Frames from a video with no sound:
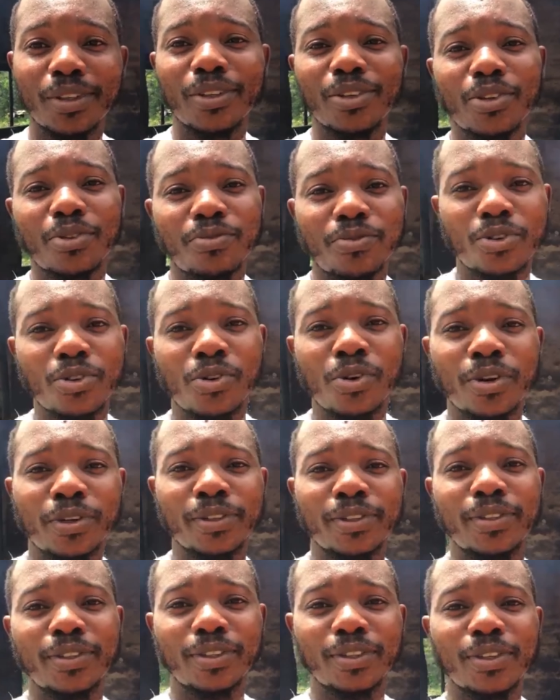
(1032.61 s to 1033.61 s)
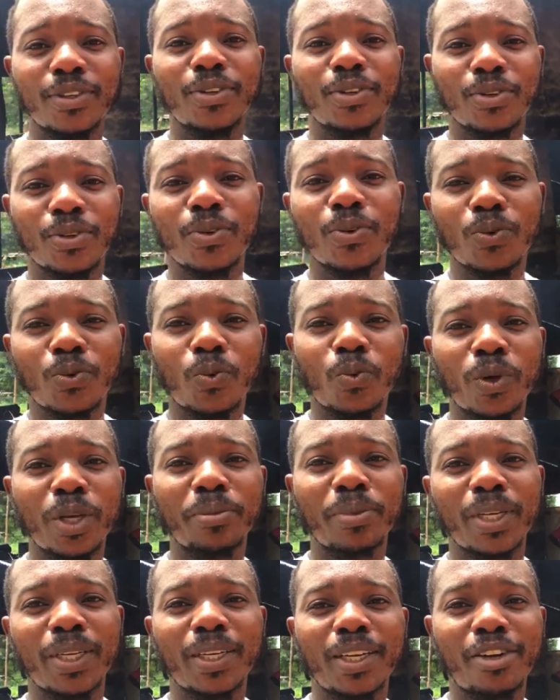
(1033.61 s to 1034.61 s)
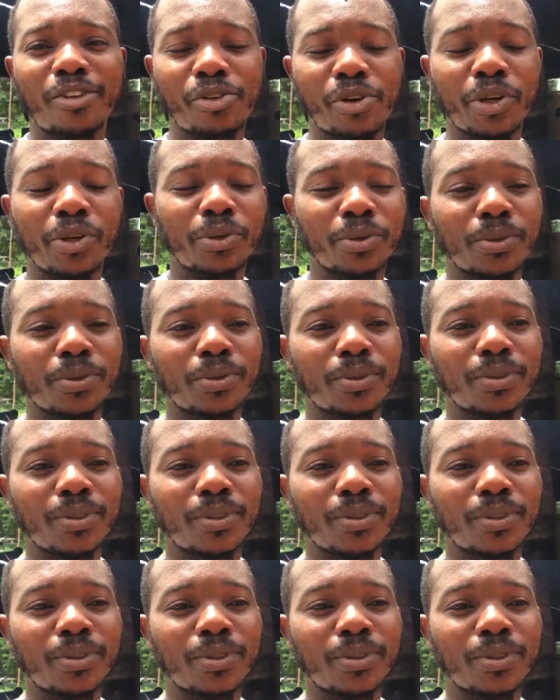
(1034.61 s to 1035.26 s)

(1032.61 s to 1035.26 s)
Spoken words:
Of course, women are real.